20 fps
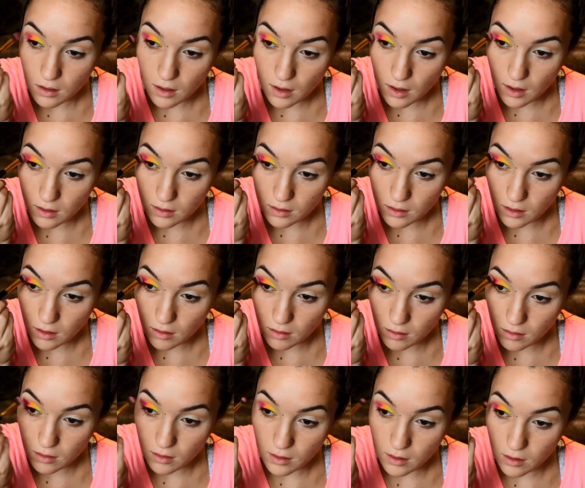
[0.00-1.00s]
And a
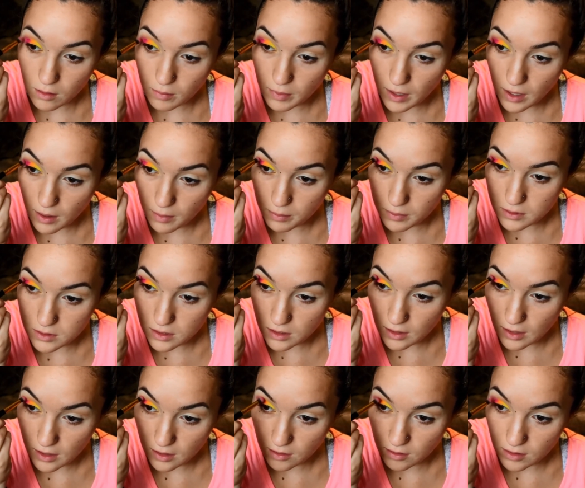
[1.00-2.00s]
little bit up into
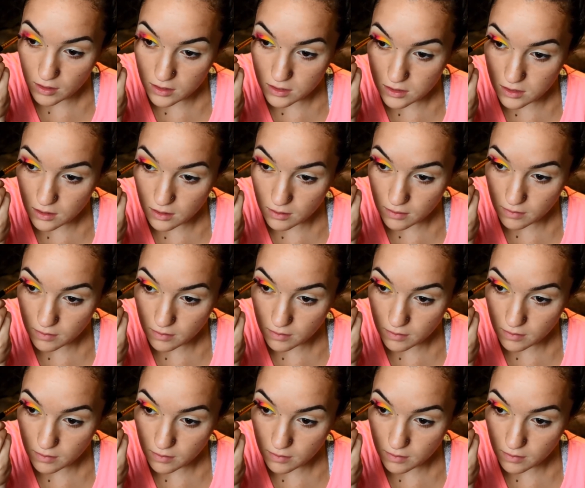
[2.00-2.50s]
that crease.